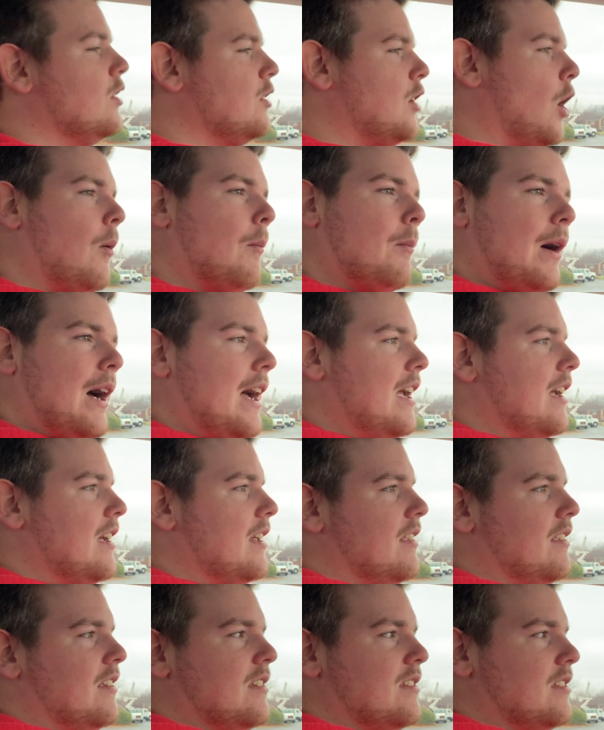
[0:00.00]
Don't buy
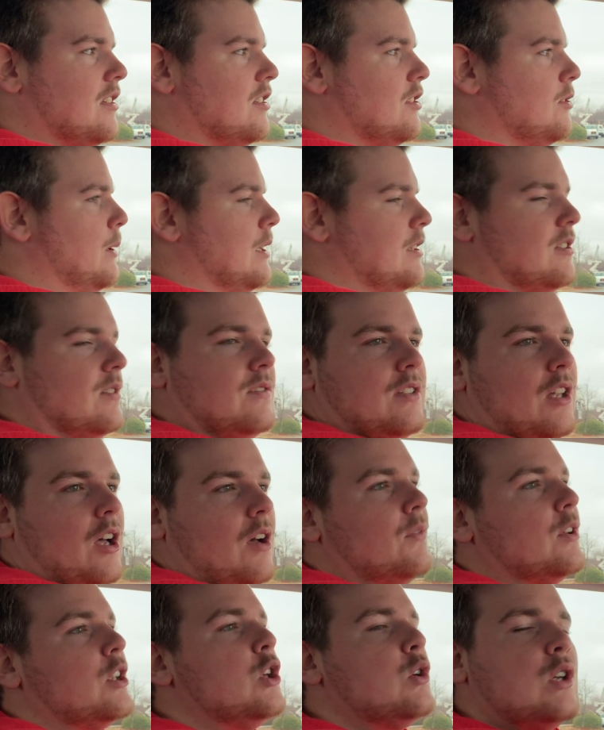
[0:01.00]
any of this expensive stuff.
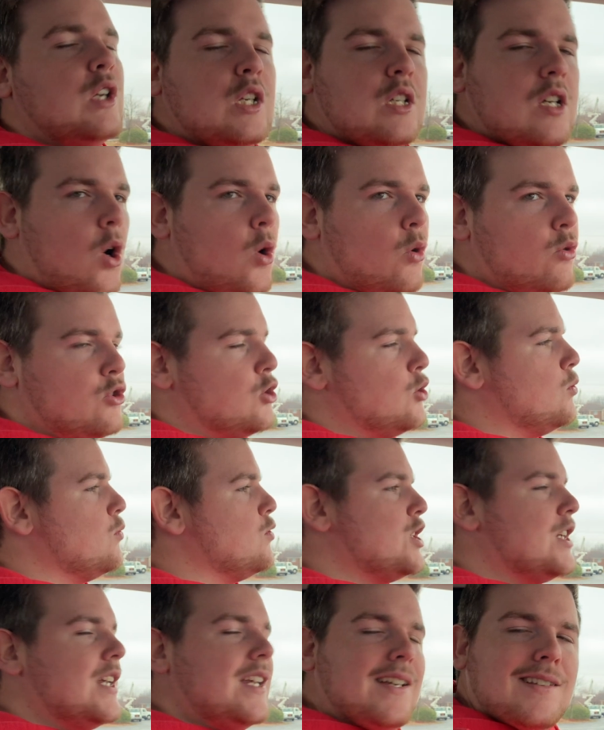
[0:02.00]
You can go to
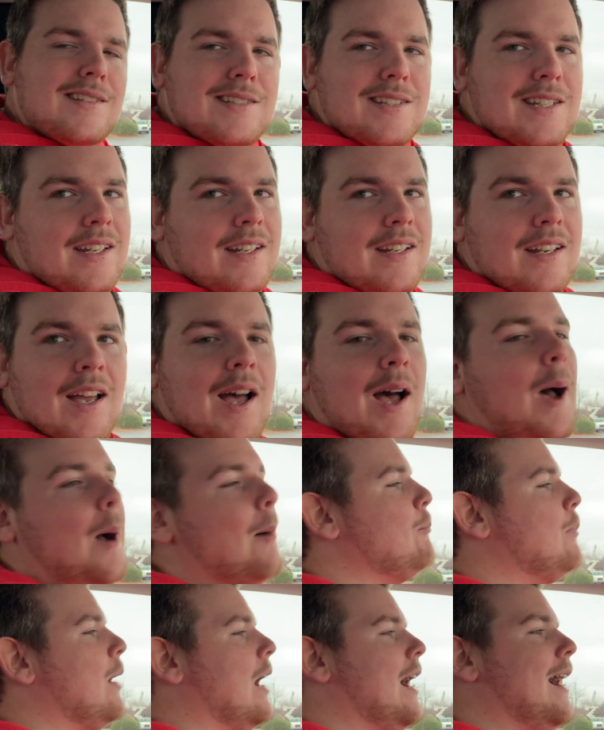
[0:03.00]
GNC,
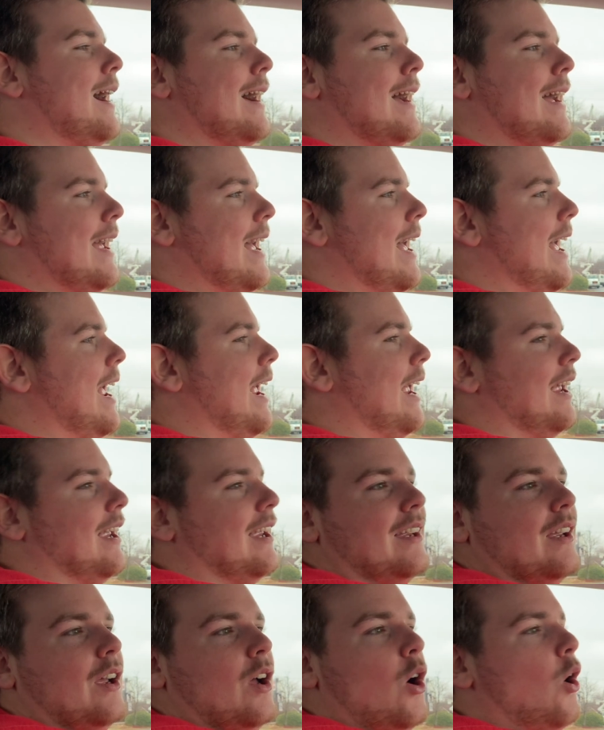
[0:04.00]
buy a
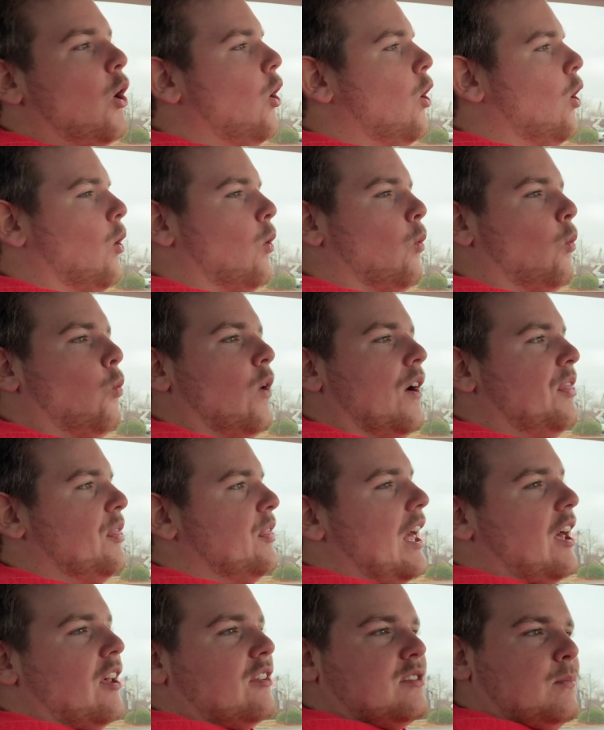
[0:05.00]

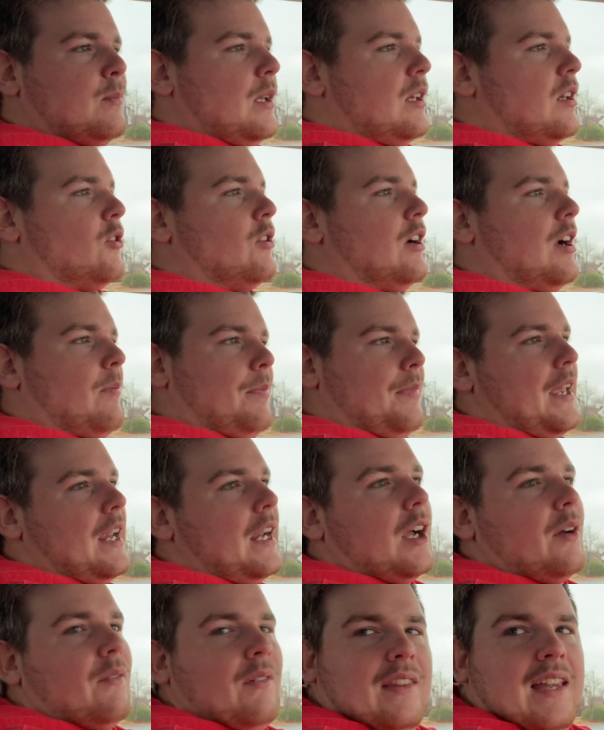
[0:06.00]
1,000 milligram
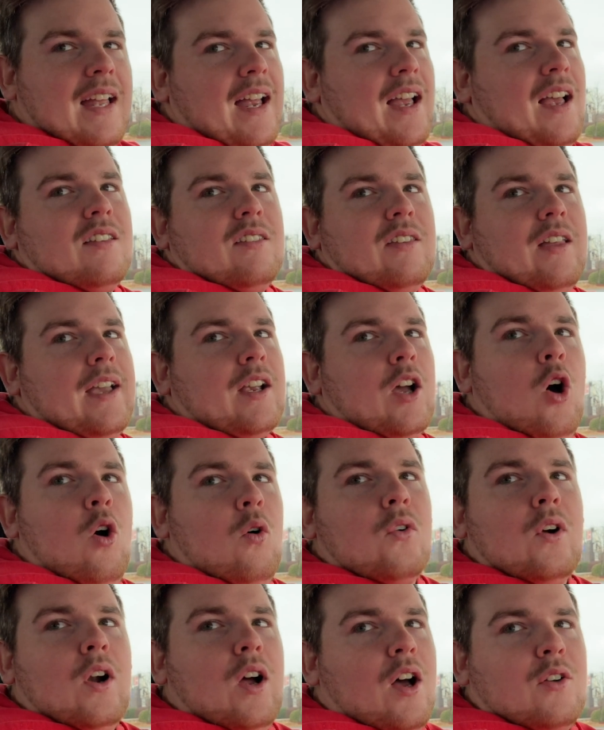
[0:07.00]
thing of it that has like
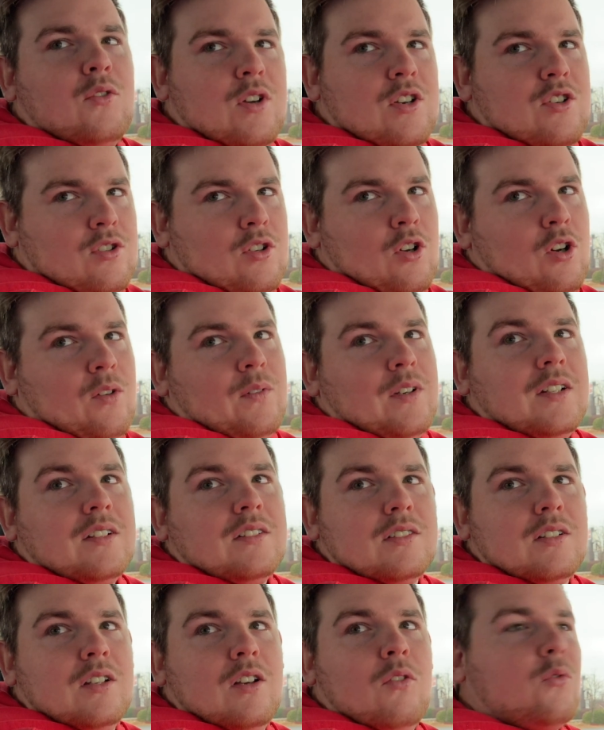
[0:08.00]
over 100
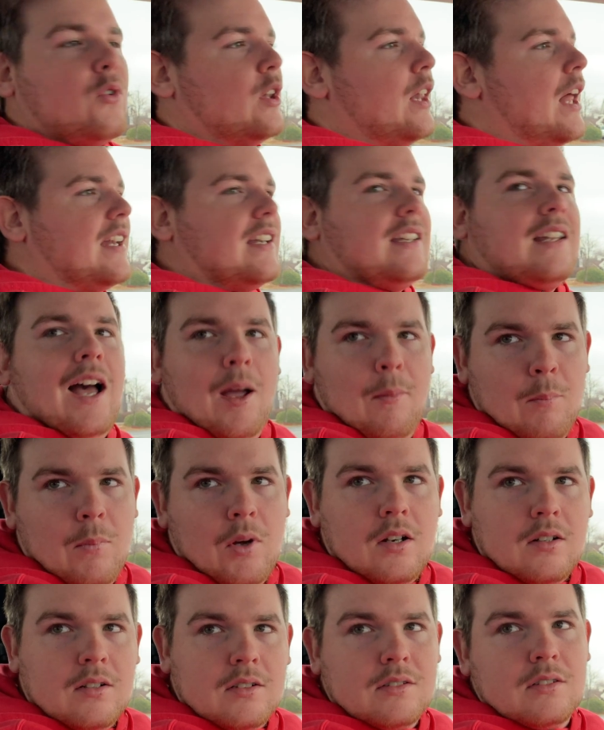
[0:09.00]
servings for like
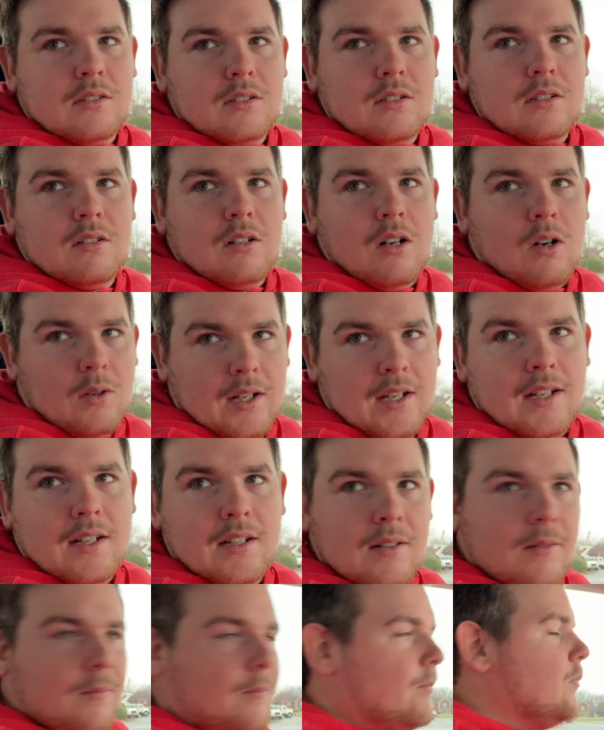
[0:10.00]
$9. Okay.
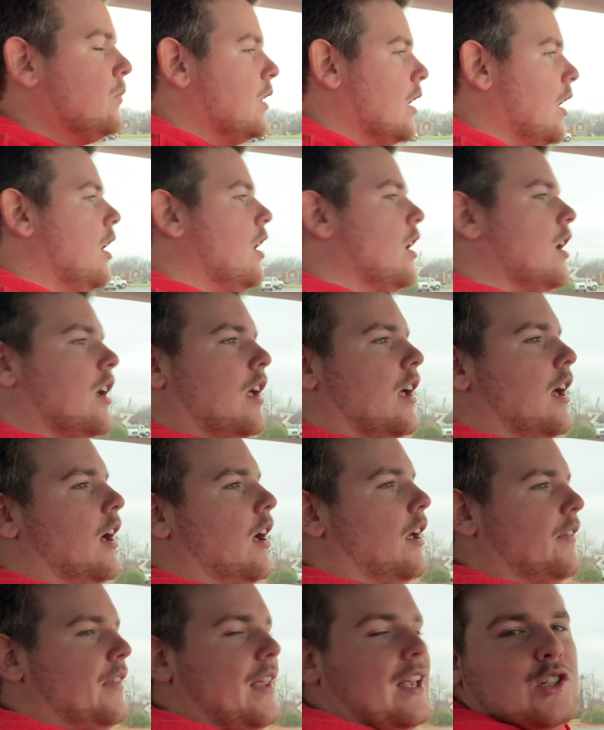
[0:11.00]

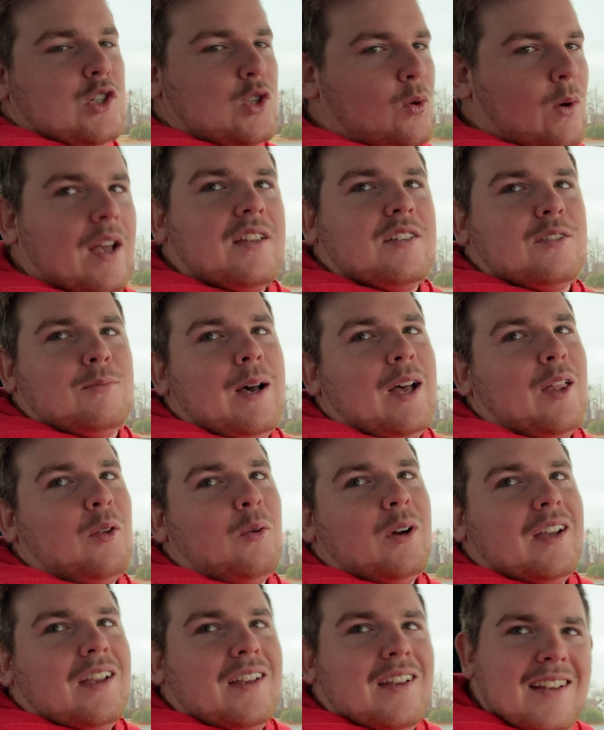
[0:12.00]
That's US, by the way.